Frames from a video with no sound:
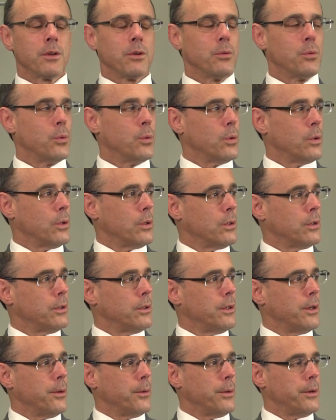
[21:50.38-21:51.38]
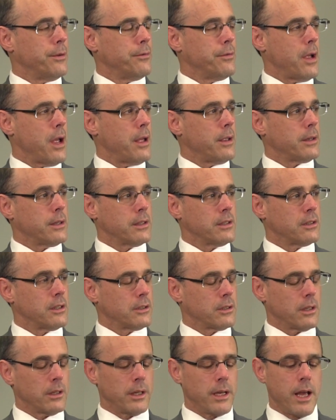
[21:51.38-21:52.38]
Or, you know, we've
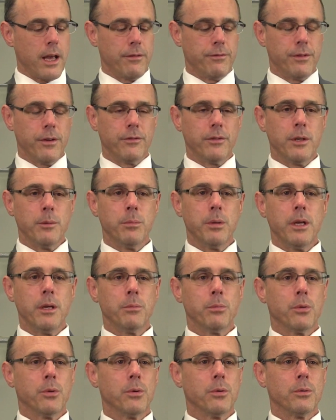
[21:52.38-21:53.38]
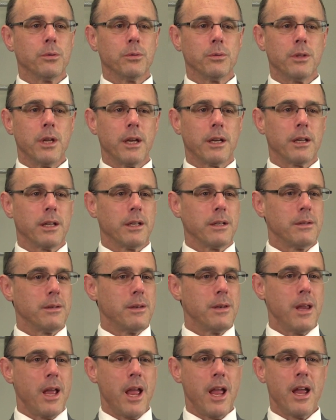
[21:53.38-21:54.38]
consistently had 50 people take a
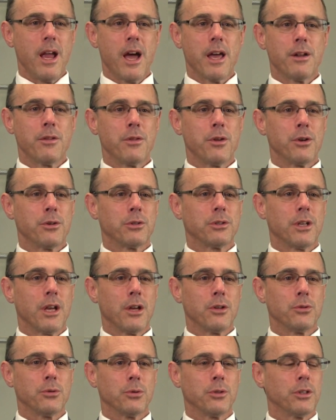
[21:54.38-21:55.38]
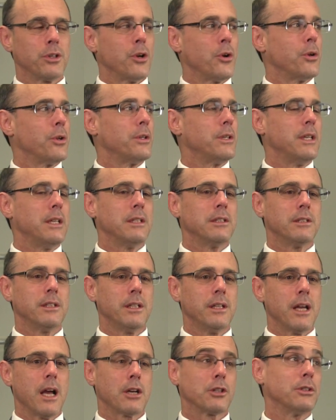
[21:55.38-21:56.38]
day out of their schedule to go to
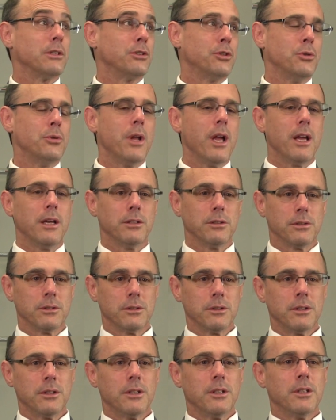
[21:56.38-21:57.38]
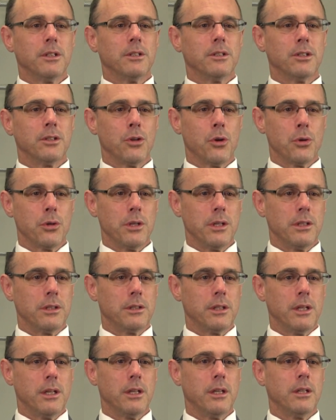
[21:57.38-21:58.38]
D.C., actually two days, to go to
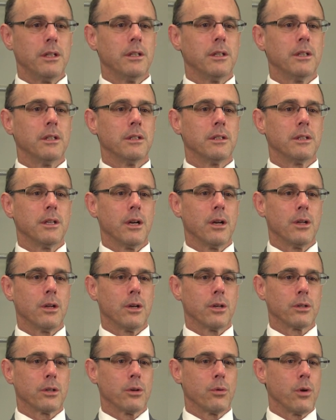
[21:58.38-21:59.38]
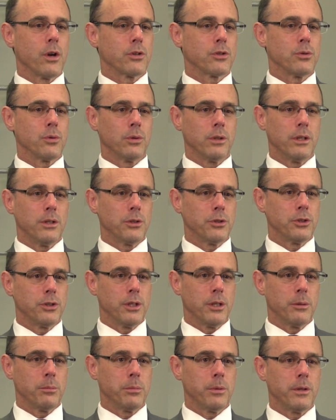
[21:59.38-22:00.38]
D.C. and tell our congressional
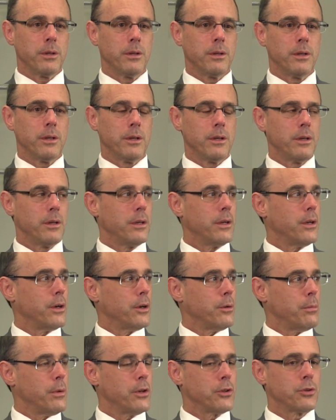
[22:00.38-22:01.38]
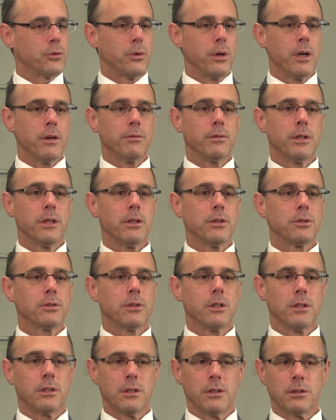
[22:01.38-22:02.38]
leadership and, and, and our administrative
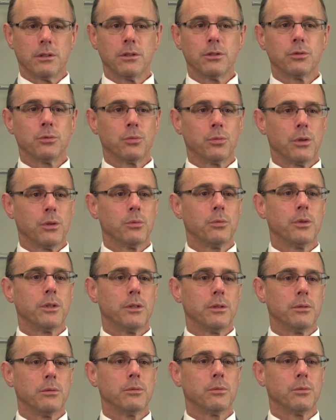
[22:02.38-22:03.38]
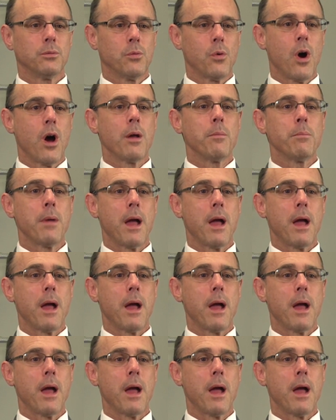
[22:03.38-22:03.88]
leaders that this is what we want